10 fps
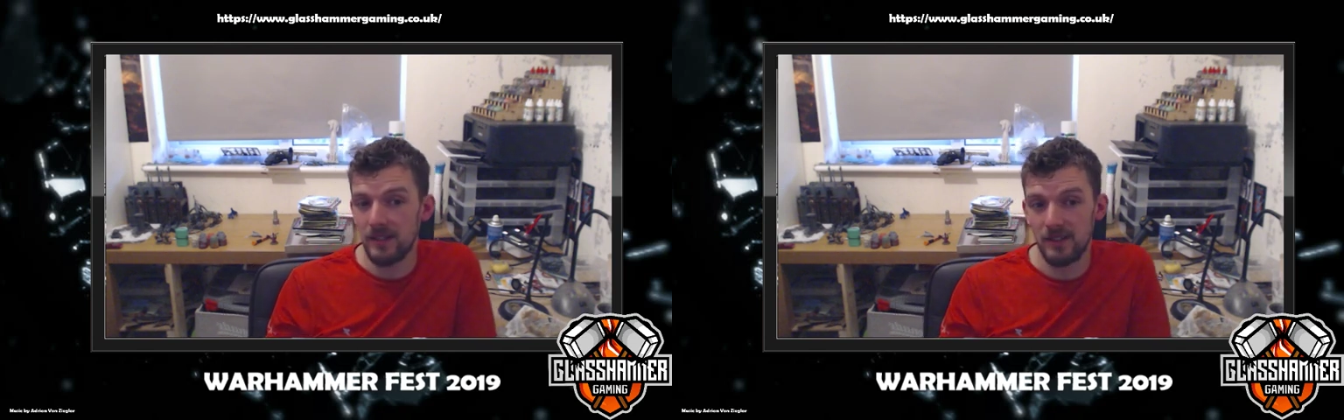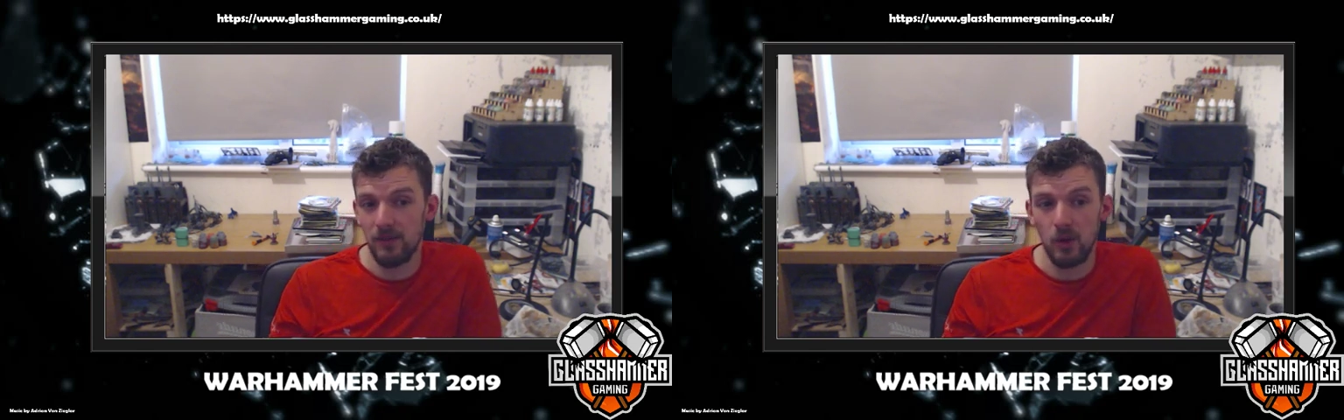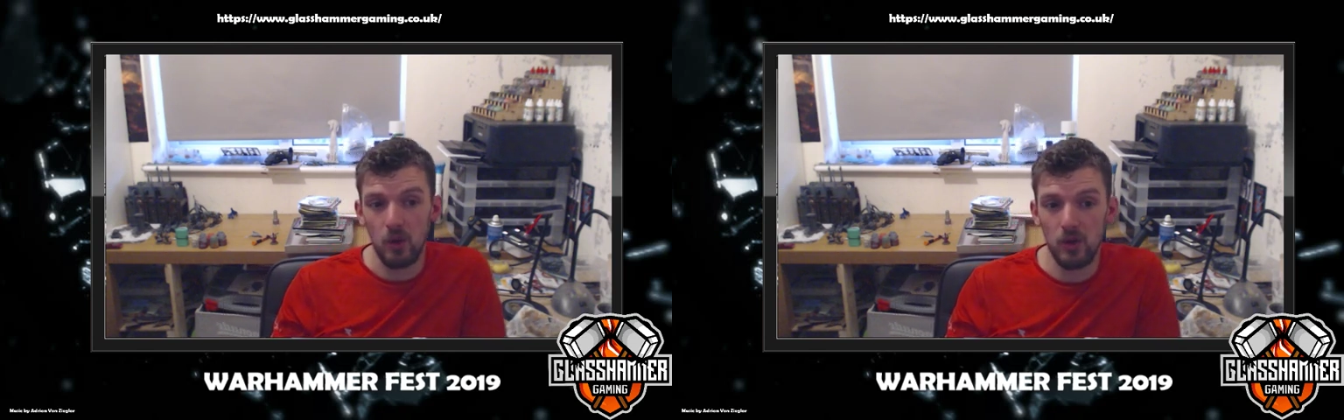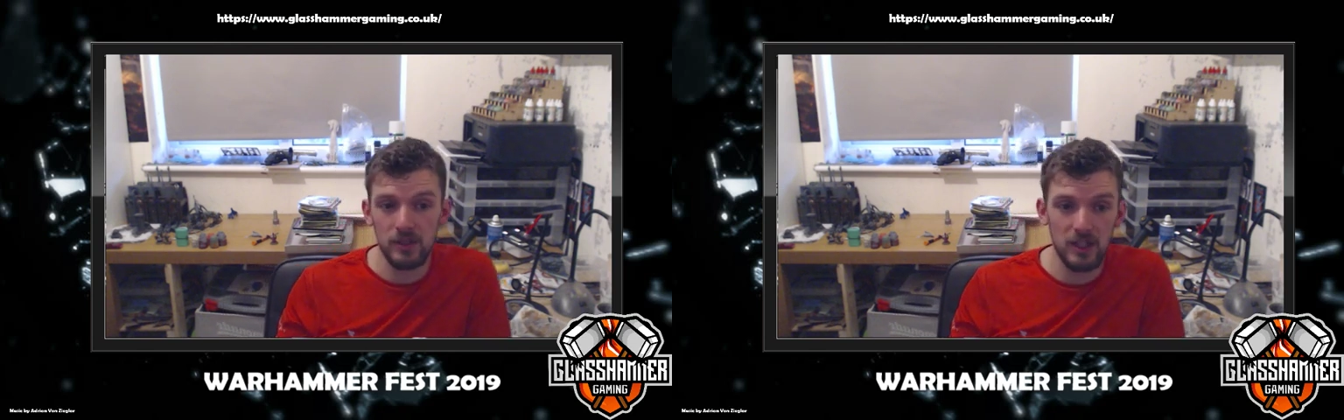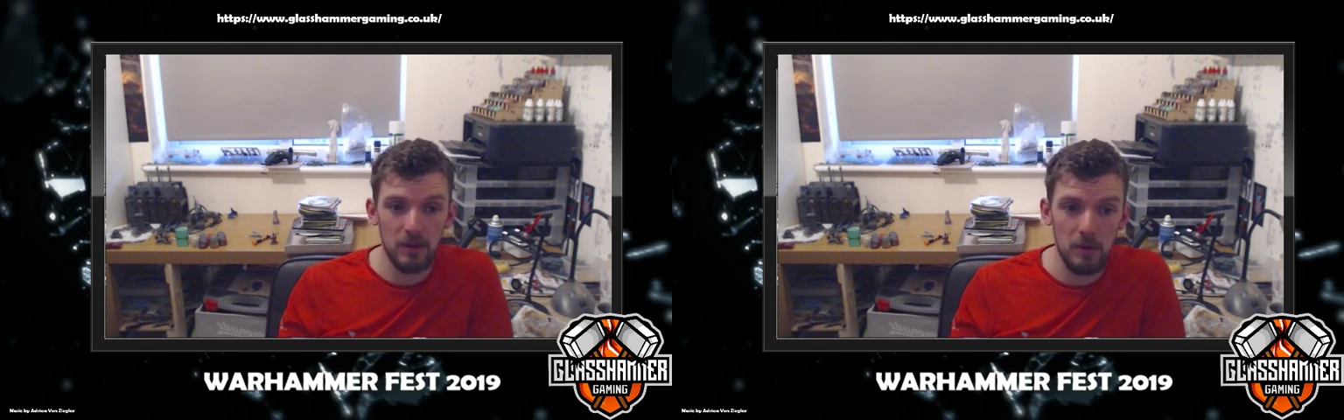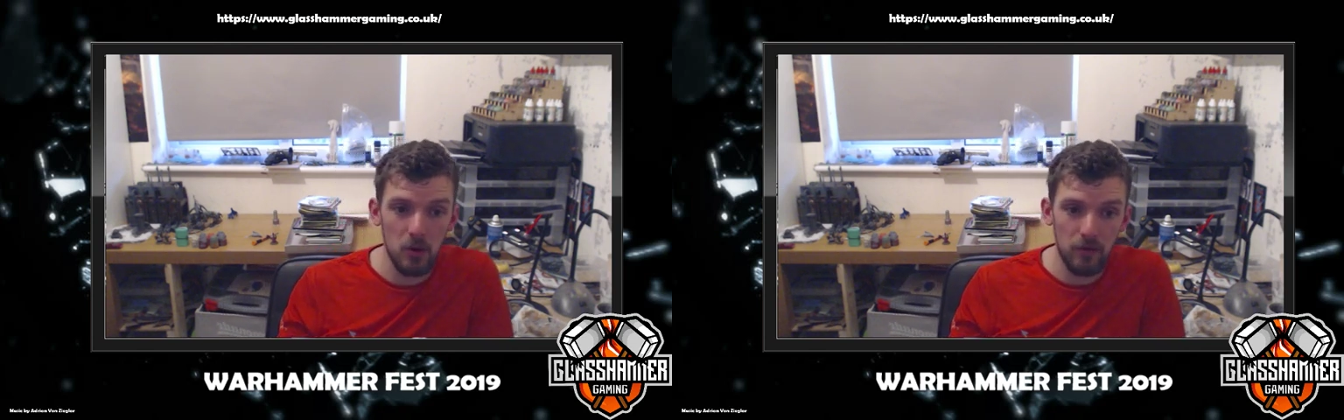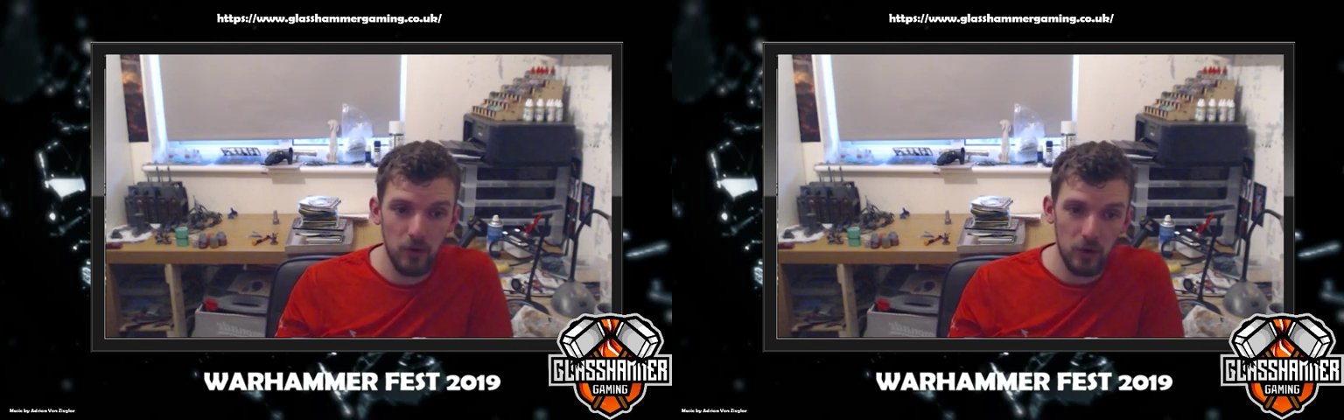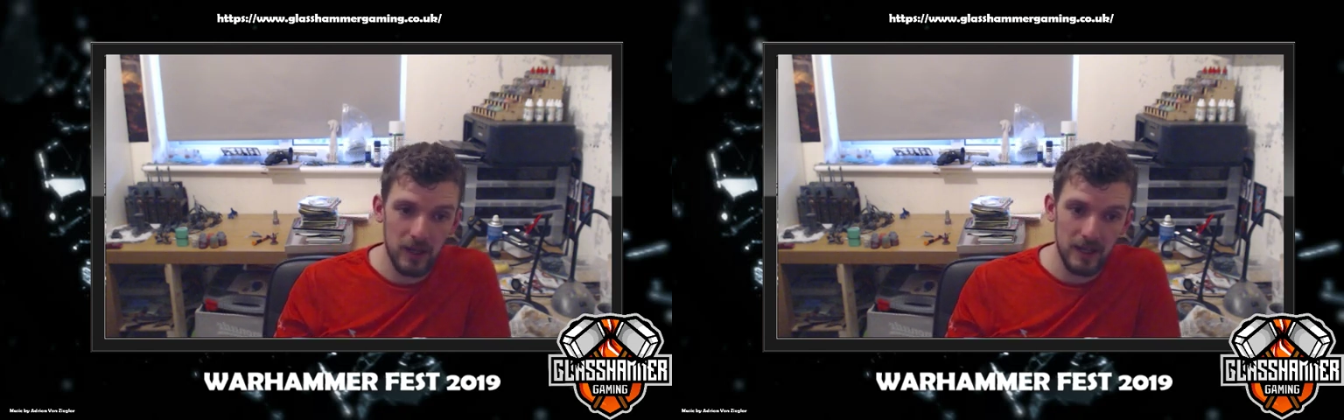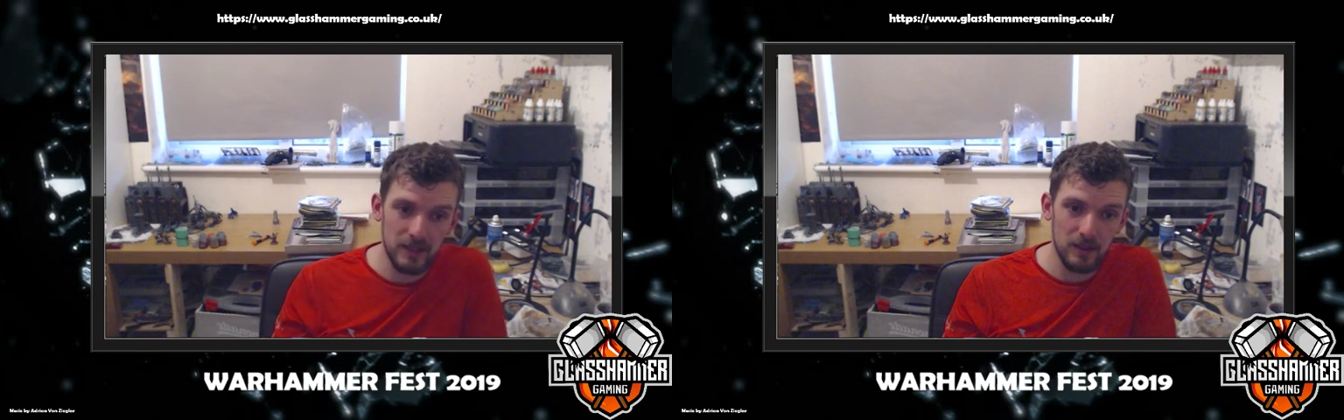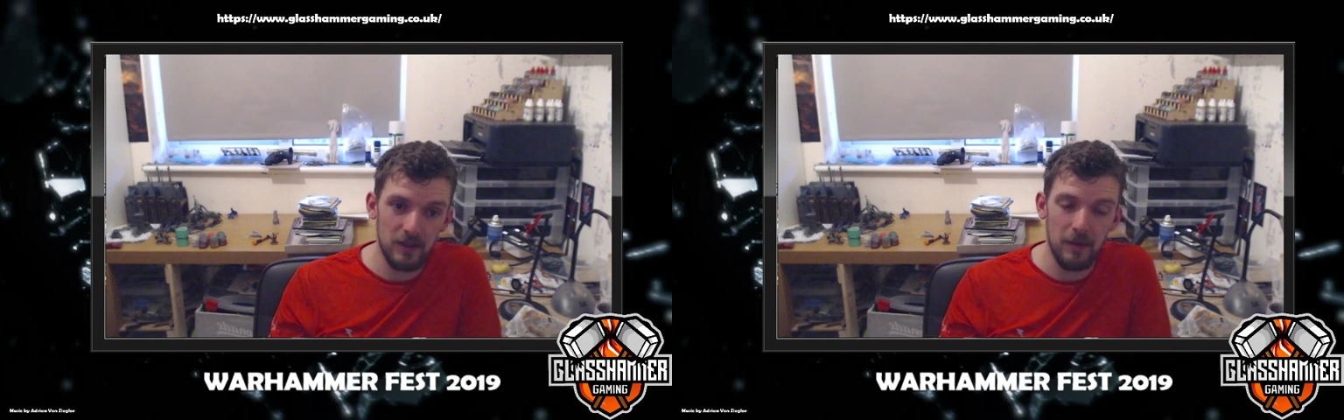so of course there's going to be more 40k
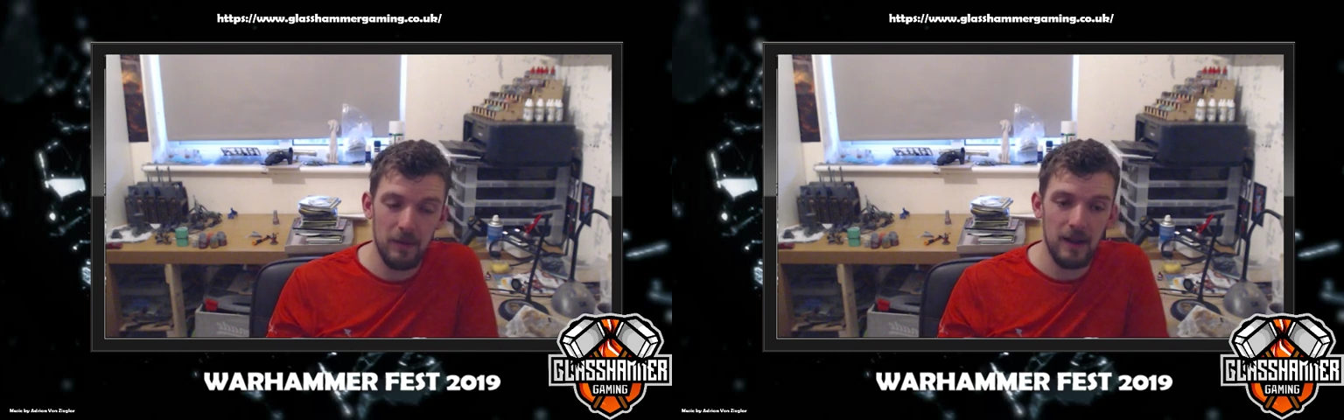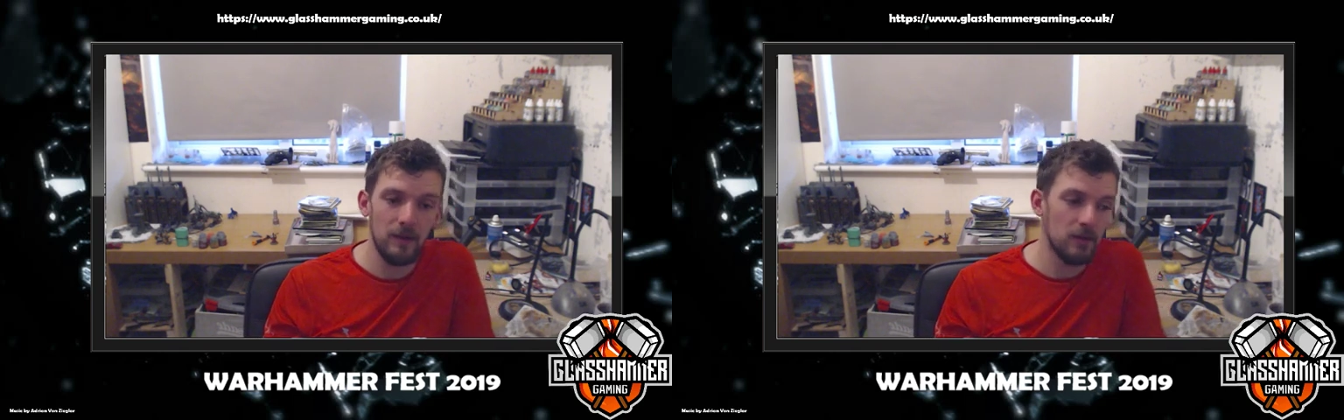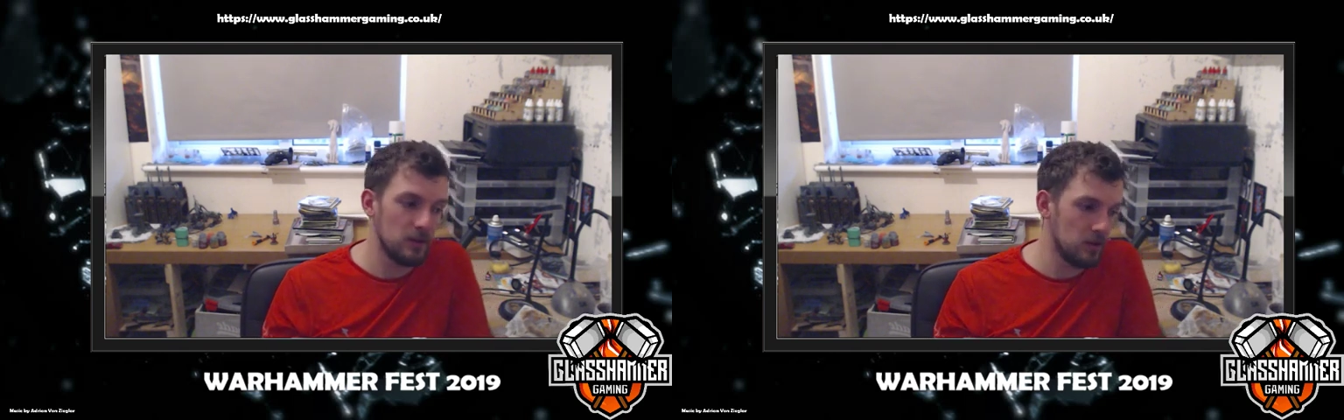stuff coming out. There's